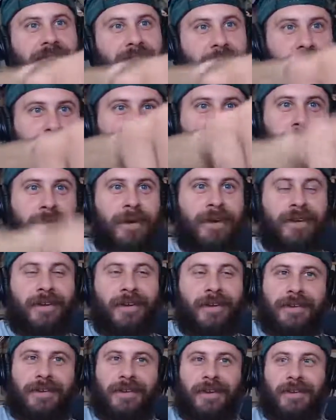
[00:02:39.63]
pop on
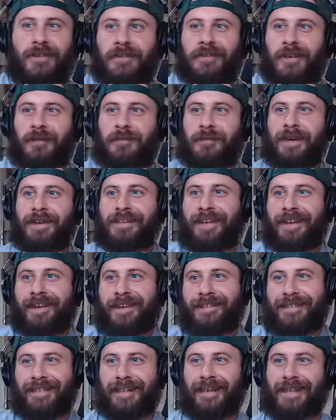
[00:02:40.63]
your shelf back there,
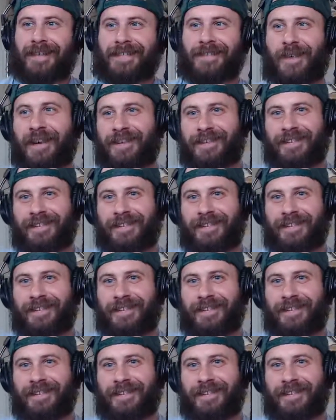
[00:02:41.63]
so that's great.